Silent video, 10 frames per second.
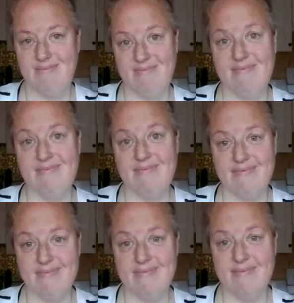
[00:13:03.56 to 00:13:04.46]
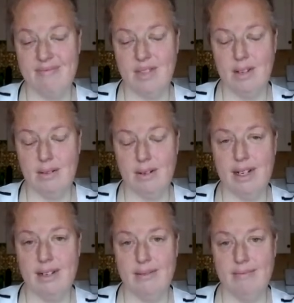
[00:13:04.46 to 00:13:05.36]

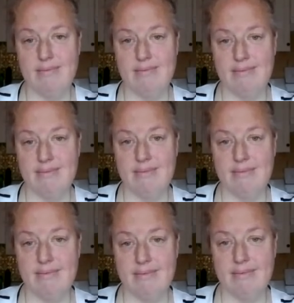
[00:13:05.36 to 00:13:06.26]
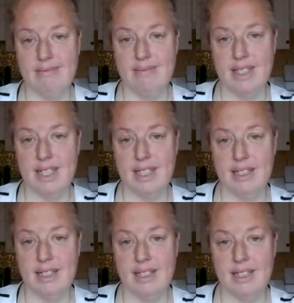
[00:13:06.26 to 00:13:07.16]

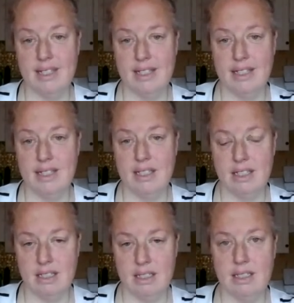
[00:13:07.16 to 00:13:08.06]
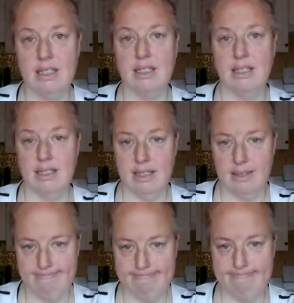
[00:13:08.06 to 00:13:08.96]
(not speaking)